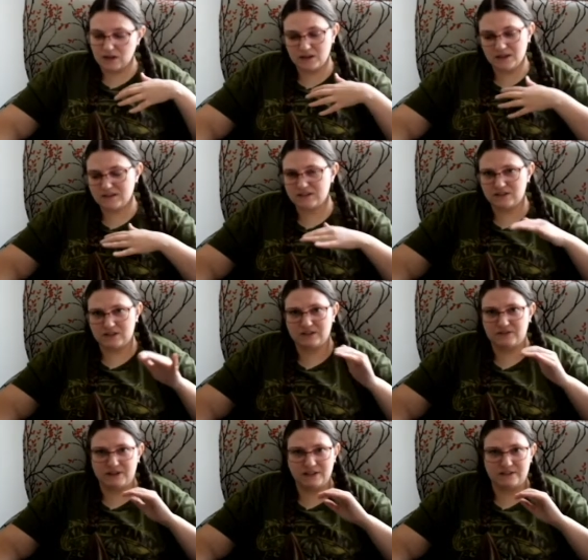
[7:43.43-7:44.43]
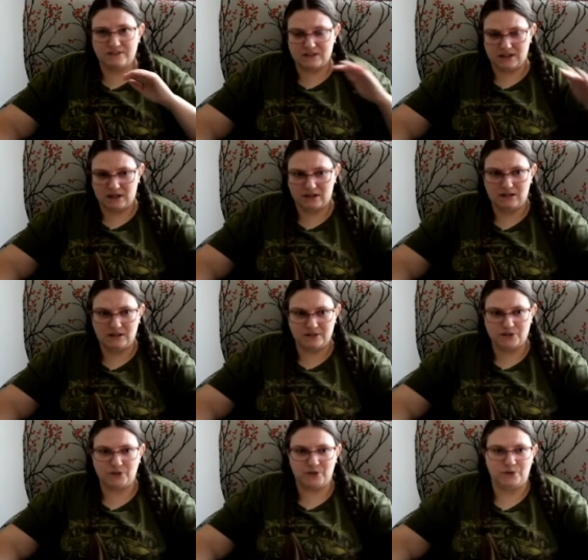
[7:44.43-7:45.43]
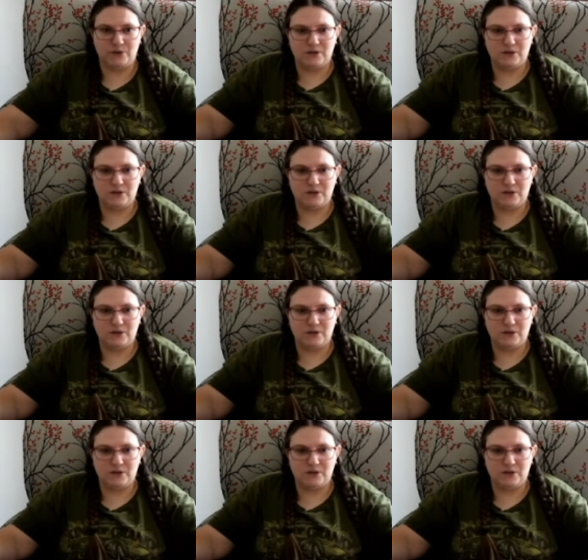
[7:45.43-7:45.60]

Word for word: it's, it's very different technique too.